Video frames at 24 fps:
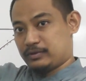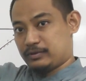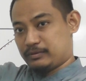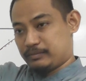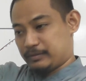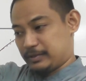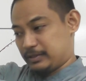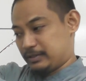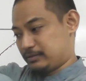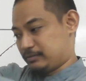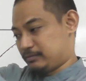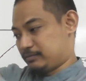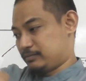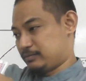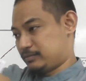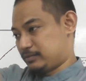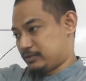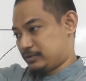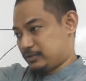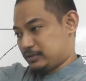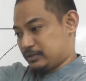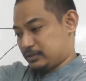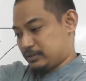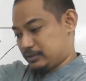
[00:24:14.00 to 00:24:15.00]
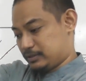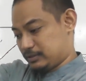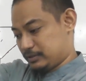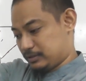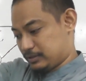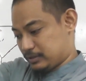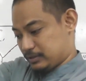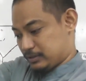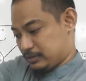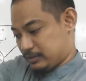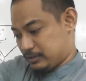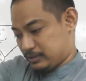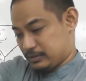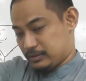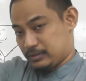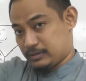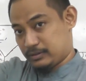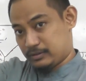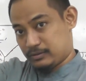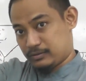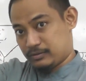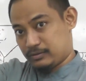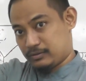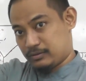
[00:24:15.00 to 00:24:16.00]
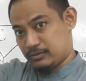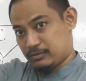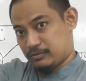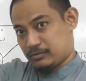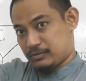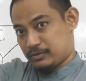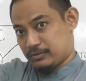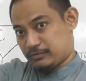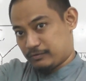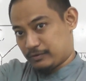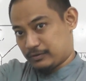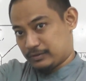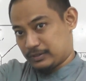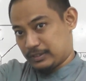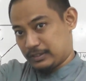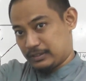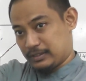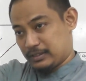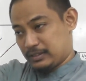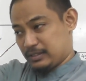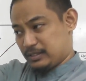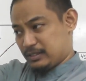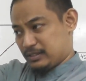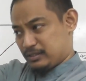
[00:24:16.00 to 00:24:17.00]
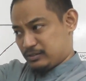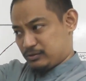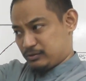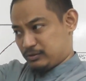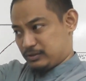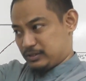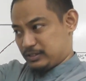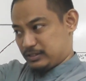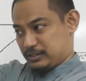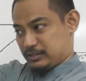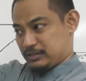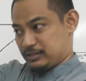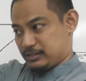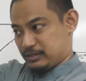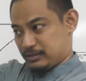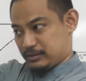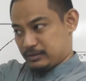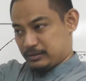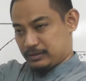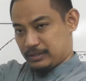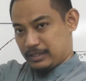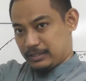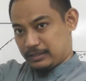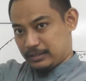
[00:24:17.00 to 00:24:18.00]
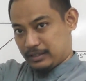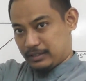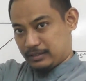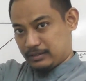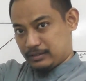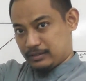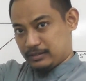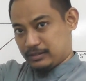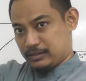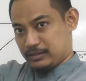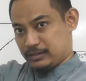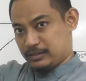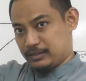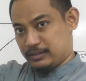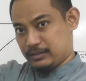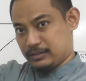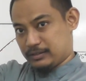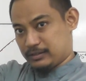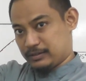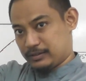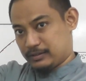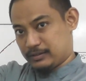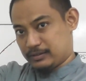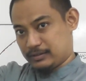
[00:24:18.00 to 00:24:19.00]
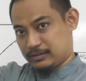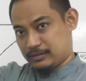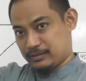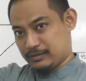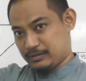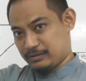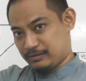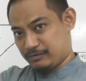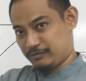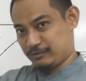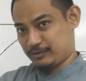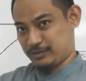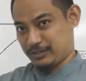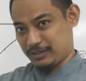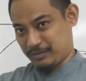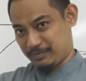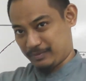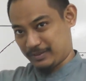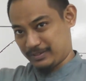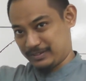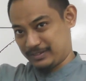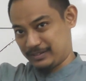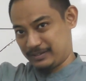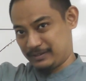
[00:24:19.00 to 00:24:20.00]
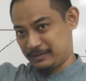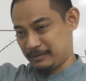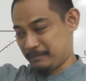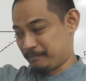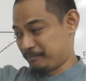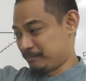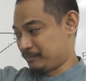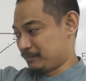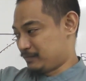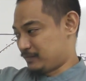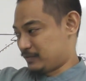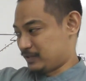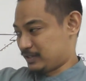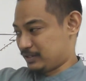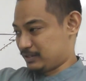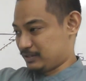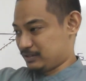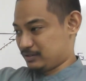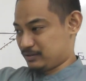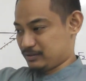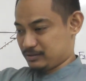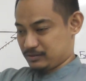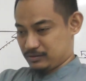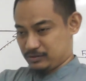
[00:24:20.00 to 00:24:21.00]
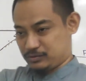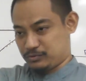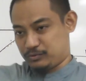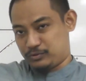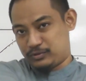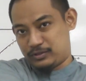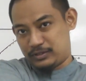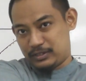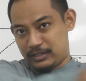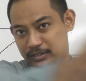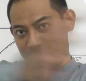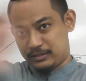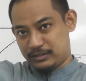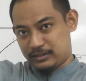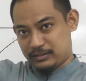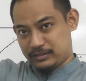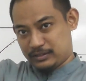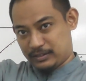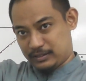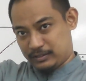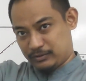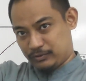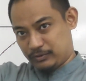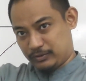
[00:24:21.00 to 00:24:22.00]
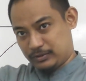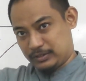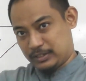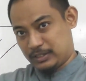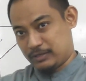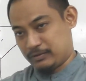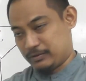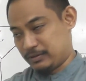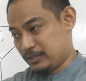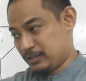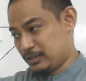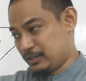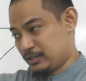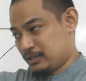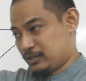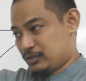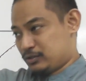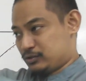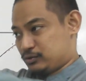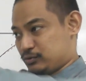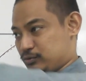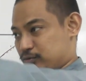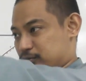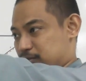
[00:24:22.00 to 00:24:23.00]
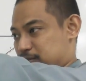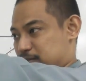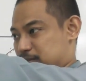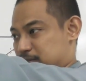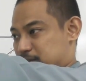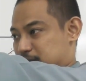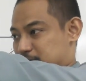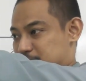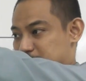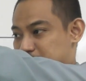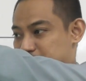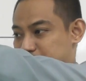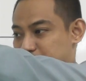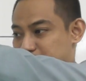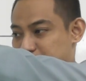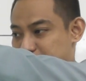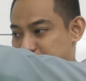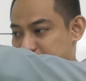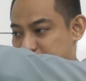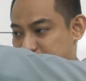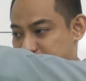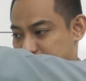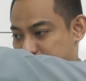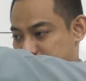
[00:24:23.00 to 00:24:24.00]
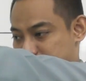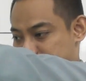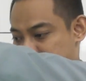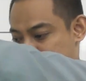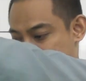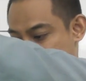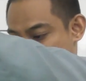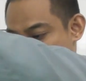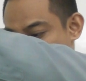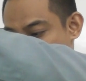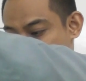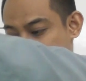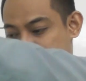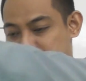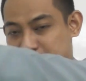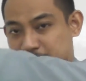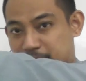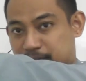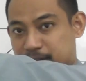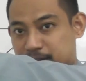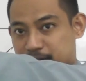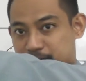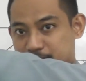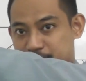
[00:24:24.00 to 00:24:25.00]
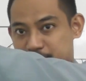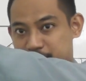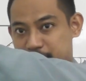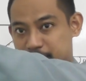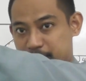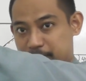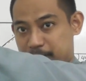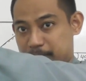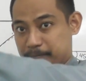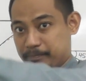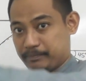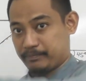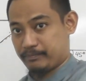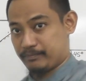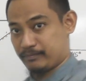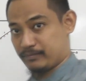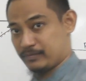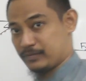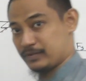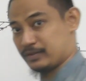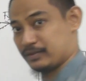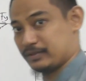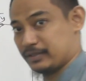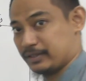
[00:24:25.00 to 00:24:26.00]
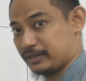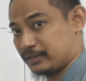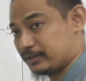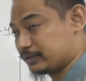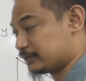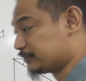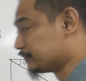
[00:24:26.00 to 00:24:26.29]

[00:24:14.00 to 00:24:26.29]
meaning here, right here, to this force, right? So this is the right angle here. If you can imagine, right? It goes like this and going down. So that one makes the triangle there, right?